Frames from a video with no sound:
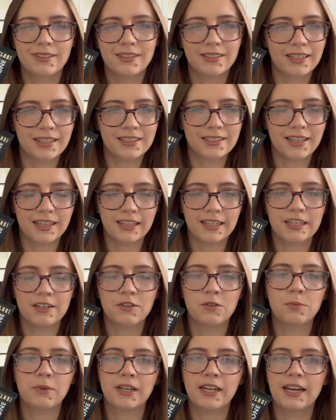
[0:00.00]
like slightly
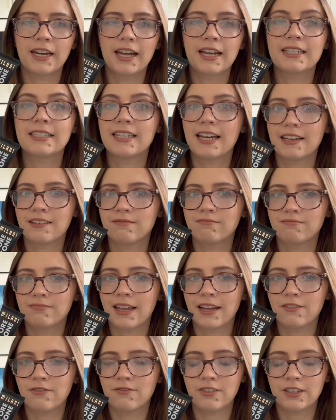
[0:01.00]
different, but it kind of has that,
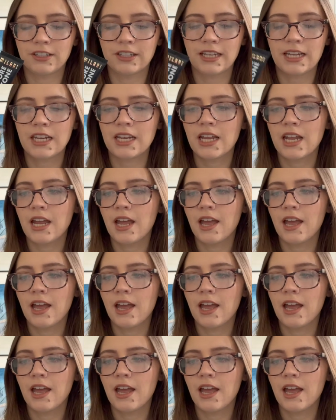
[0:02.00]
that feeling.